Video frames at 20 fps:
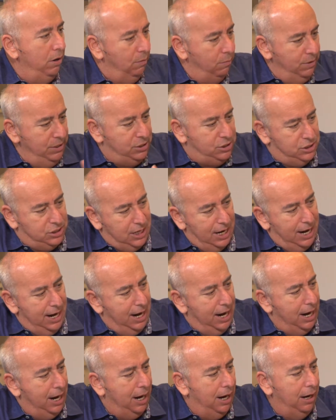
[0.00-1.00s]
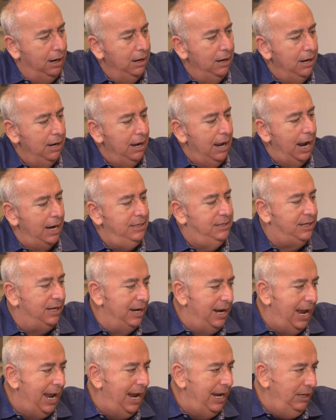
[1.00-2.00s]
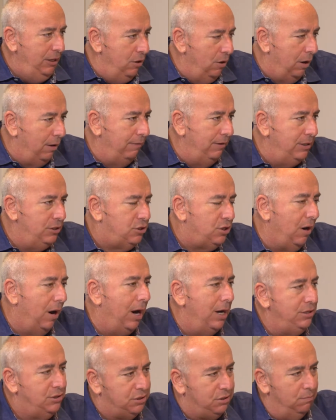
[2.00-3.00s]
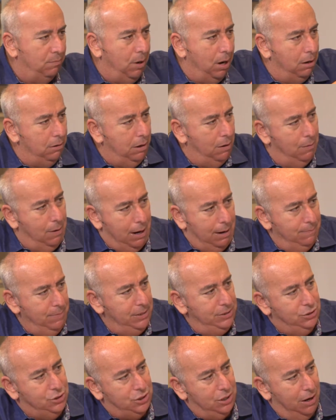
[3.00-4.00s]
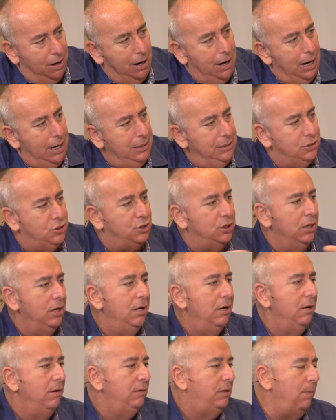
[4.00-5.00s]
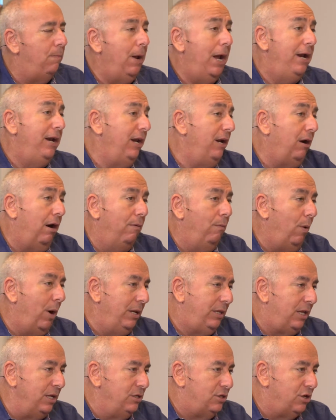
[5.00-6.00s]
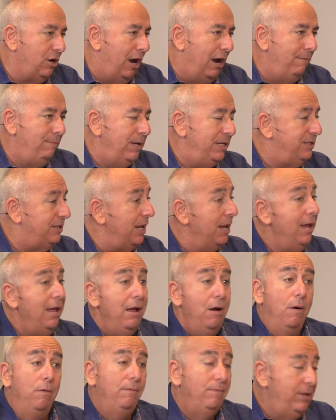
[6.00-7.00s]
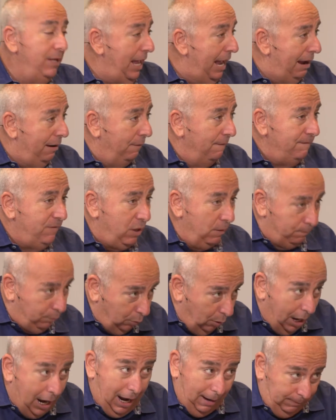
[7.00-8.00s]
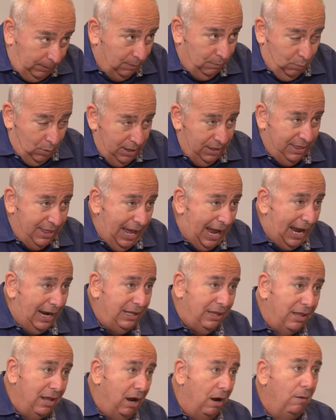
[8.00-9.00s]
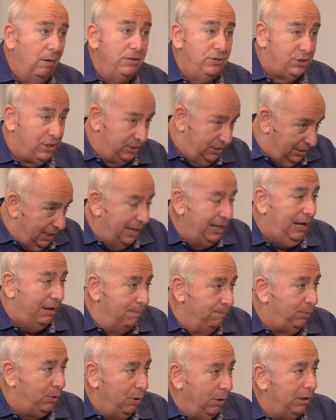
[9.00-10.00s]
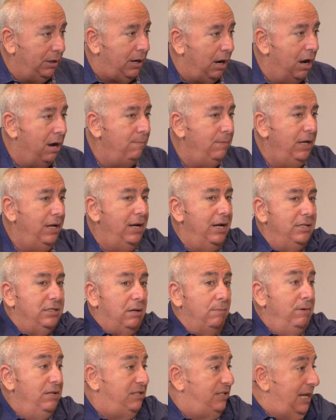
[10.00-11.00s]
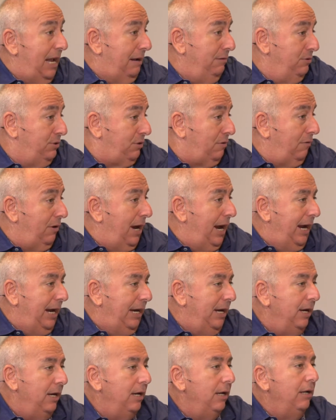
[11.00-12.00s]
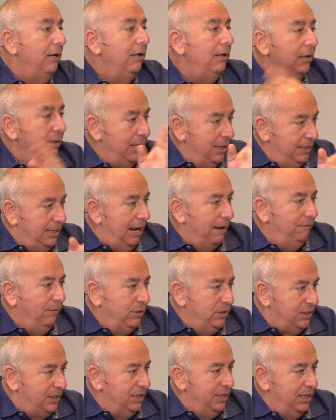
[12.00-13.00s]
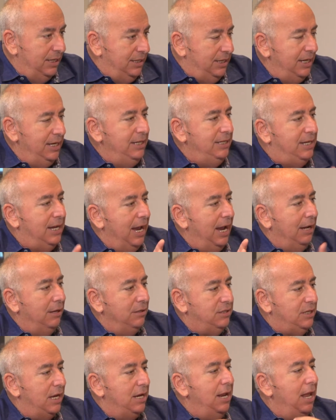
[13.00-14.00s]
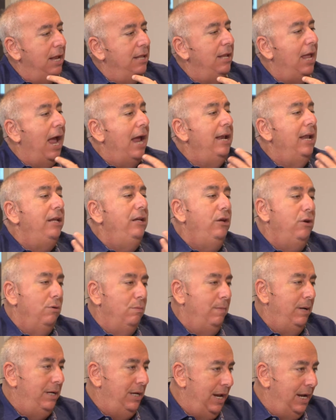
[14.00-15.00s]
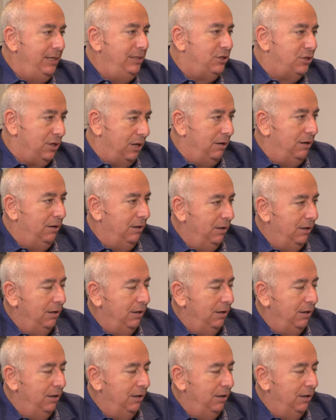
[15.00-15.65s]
Or do we share, and today you're in charge, tomorrow I'm in charge, depending on what the job is. Now, the problem with that, though, it's just like in pure communism, it sounds great. The devil's in the details and in human nature.